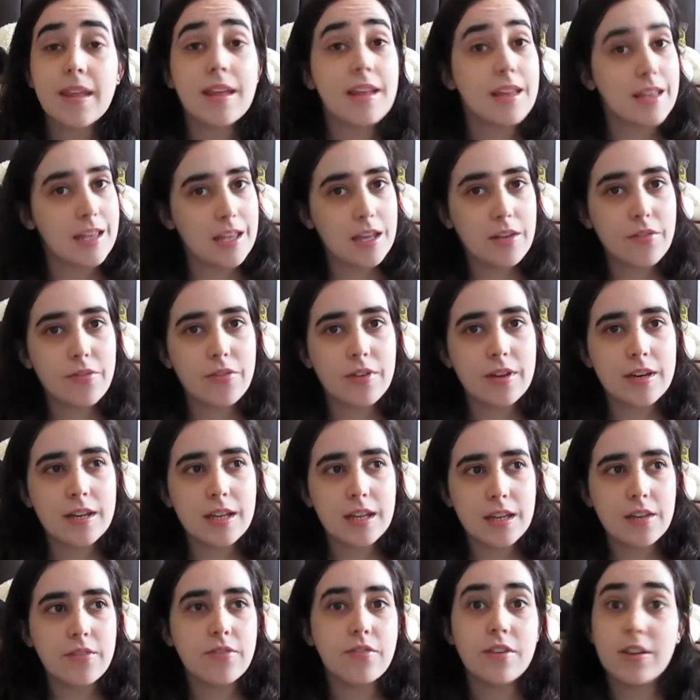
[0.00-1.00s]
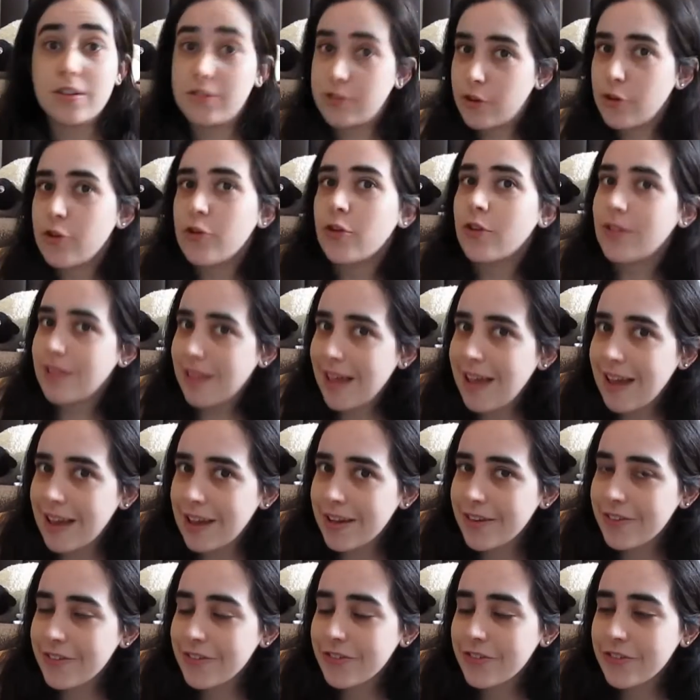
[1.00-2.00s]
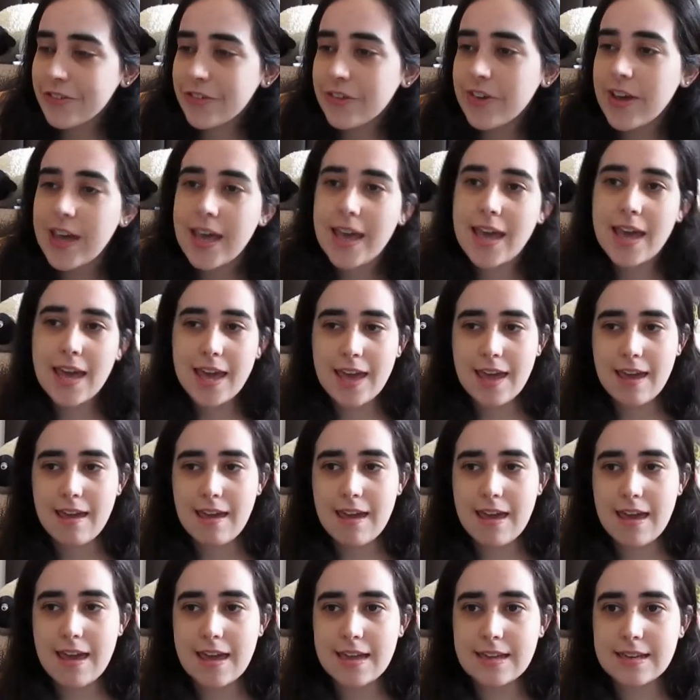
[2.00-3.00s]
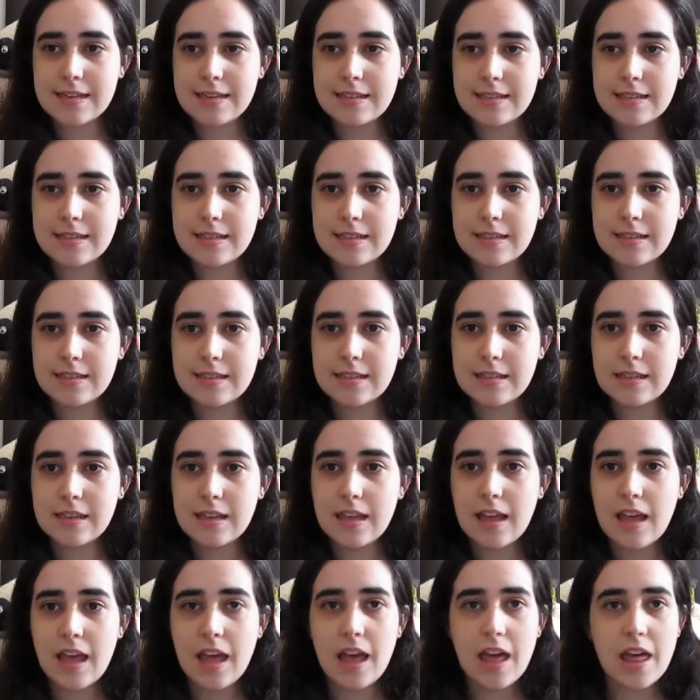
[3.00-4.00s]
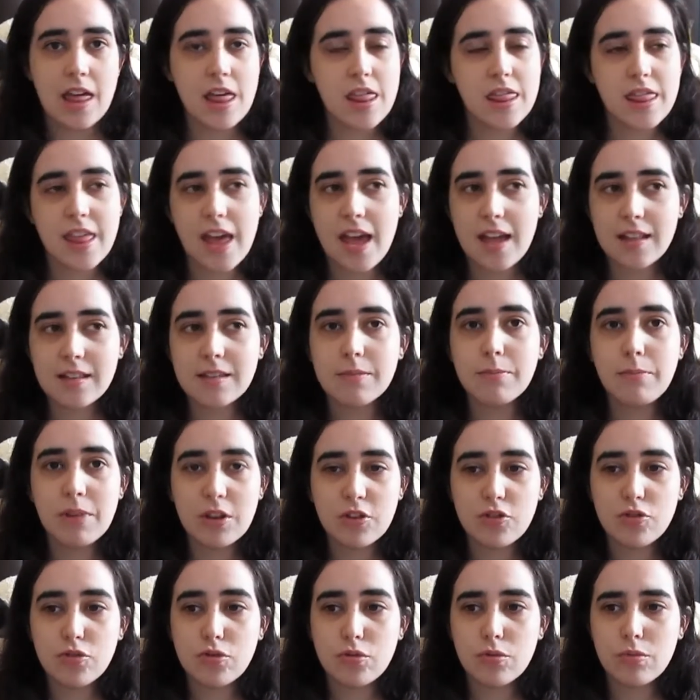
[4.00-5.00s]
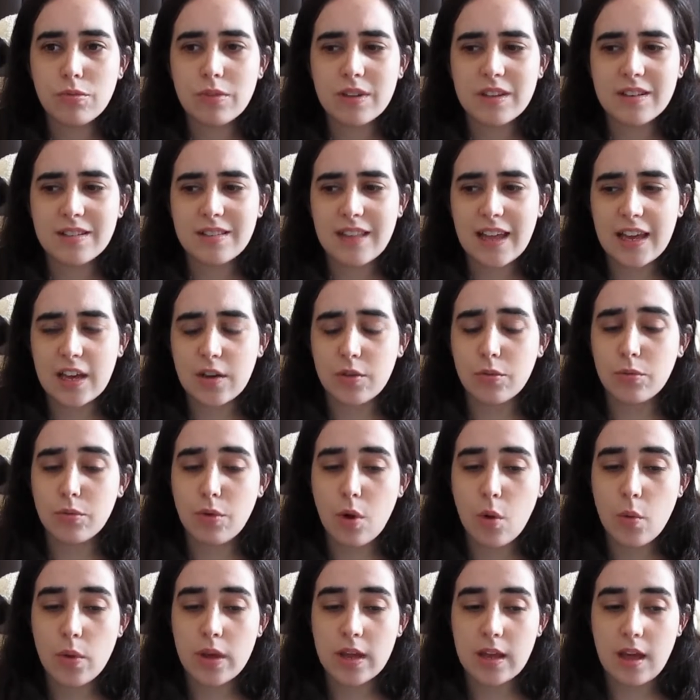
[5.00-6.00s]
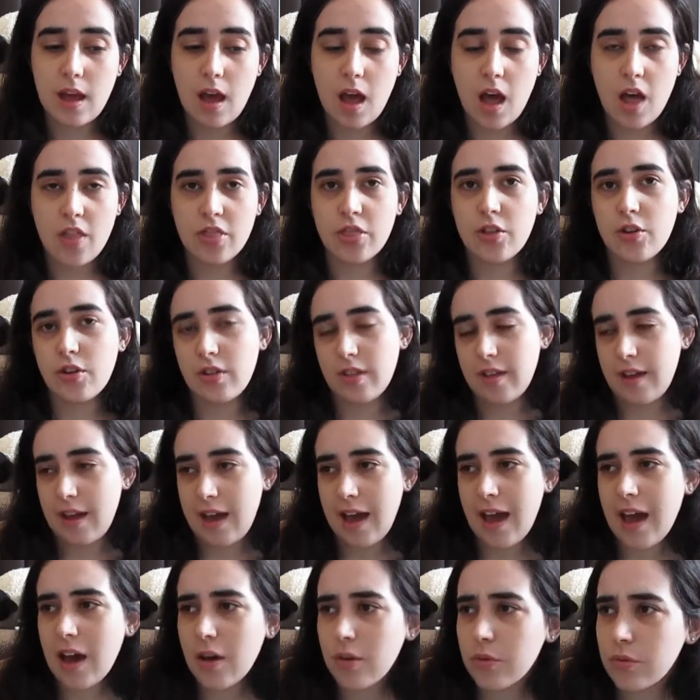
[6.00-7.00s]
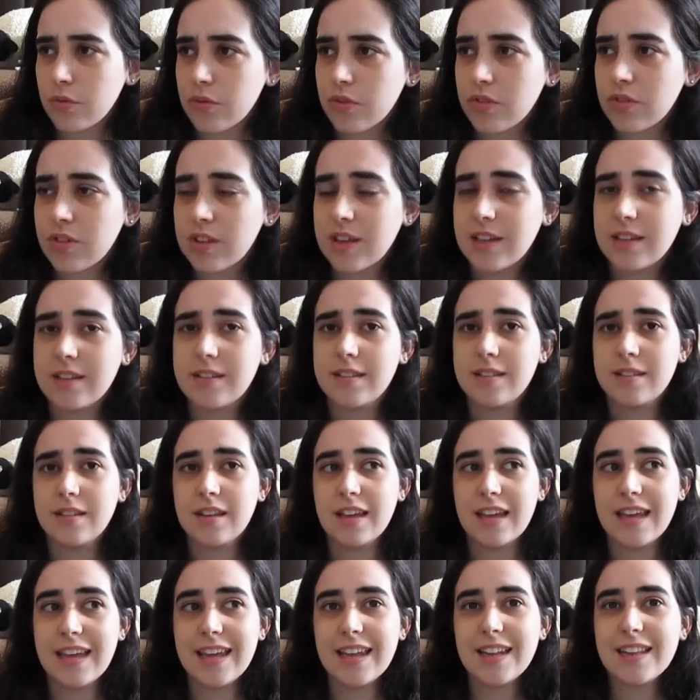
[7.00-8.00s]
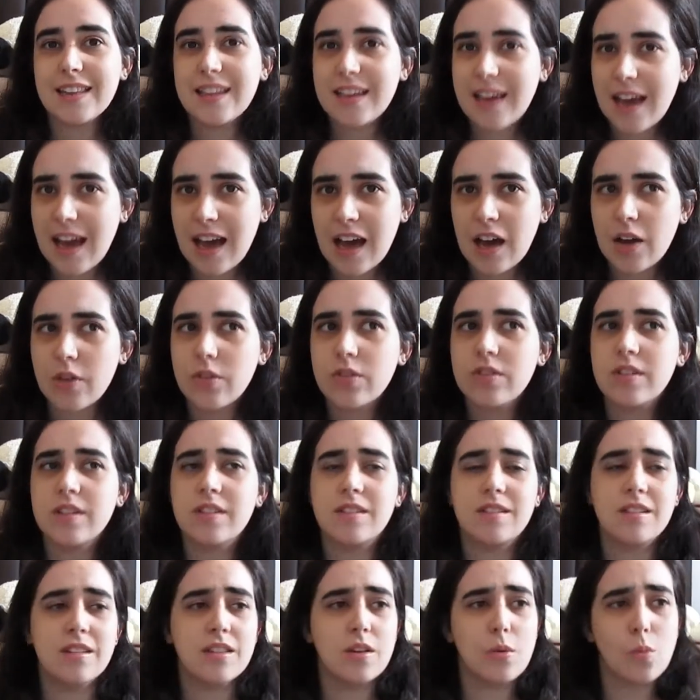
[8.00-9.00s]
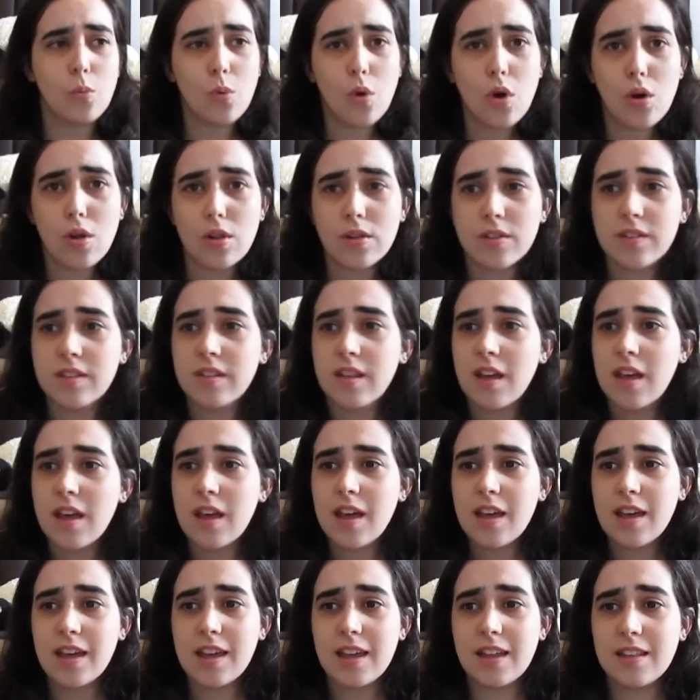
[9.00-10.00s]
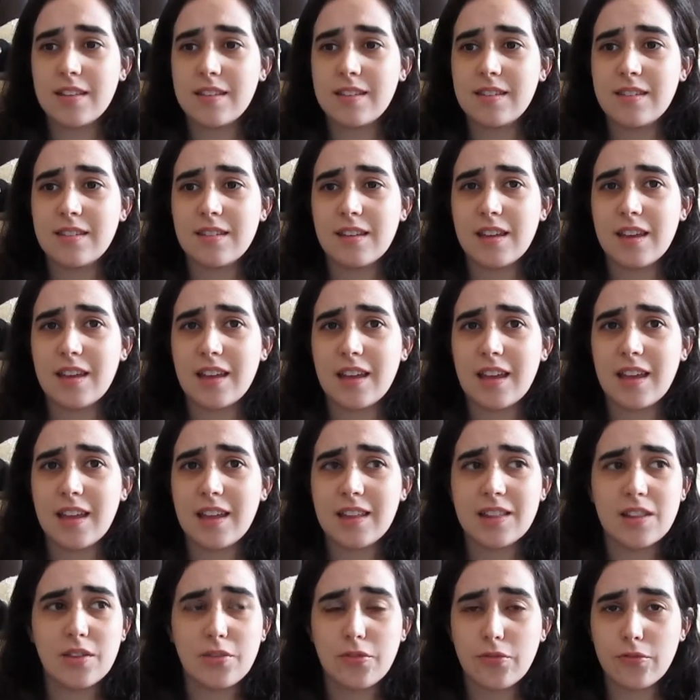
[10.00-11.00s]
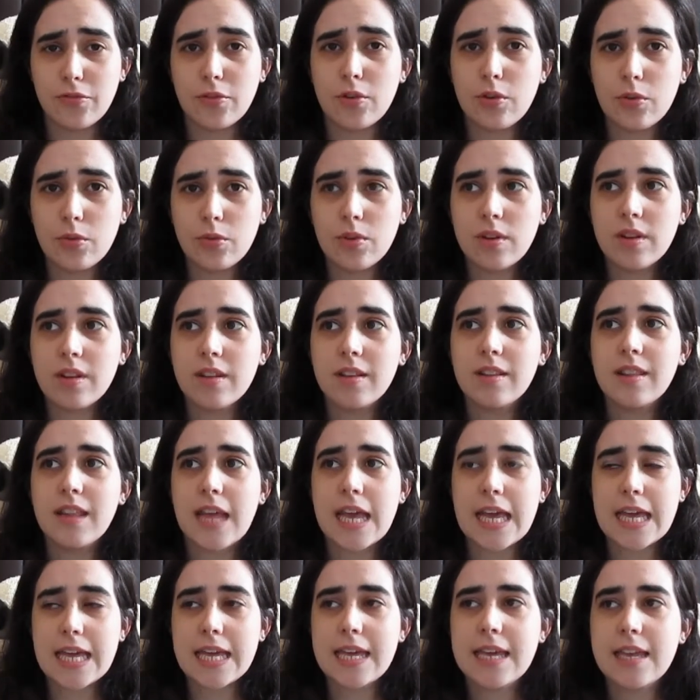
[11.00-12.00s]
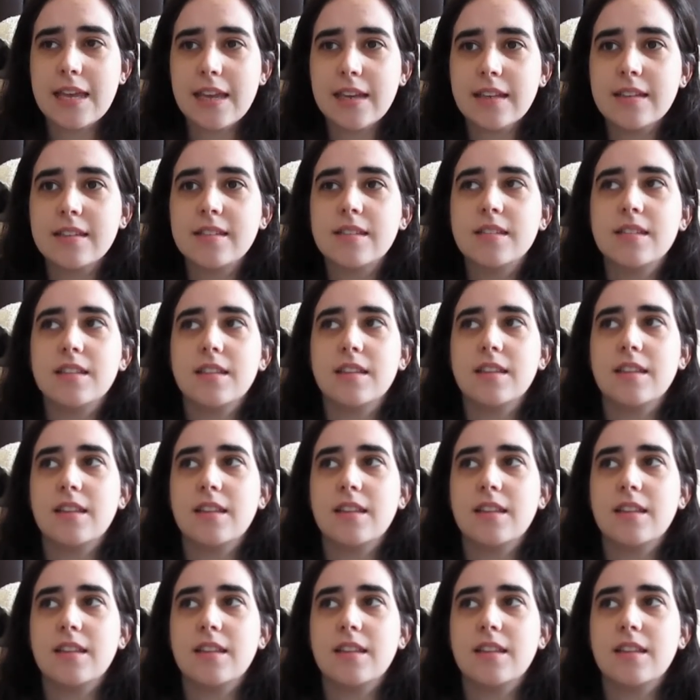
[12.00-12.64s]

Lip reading: even give eternal life, and that mushroom is like growing under the house. It's in the house, it's in the walls, it's in the food they eat.